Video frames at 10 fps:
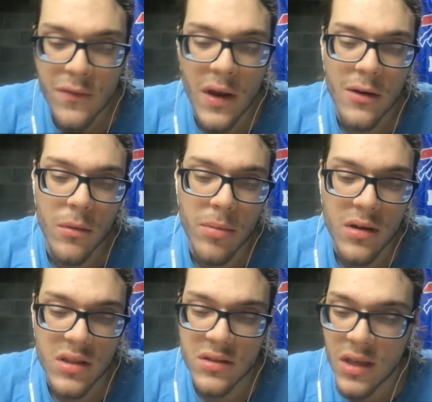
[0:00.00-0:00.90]
veteran
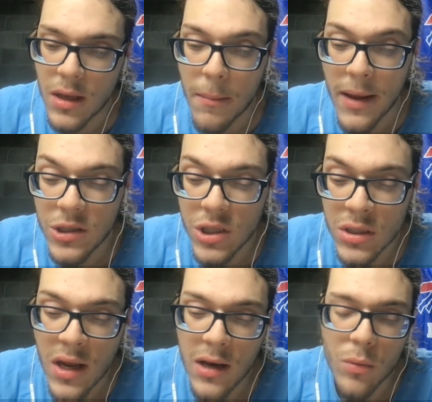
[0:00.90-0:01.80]
presence, like I
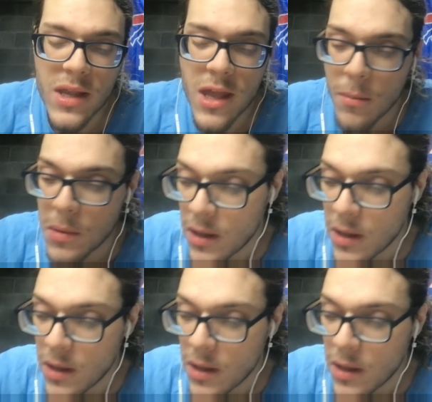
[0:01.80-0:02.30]
mentioned, kind of recapping